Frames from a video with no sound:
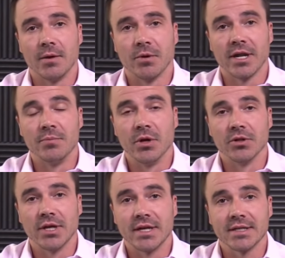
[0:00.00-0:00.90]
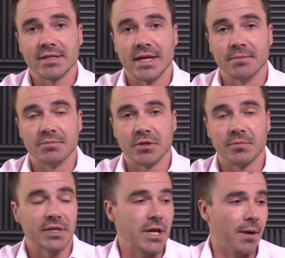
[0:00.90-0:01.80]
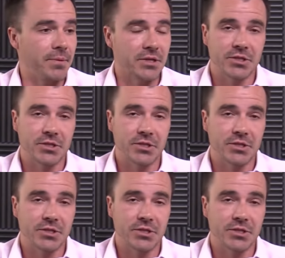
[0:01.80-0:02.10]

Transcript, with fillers: then we're going to build in, as I said, to the big topic.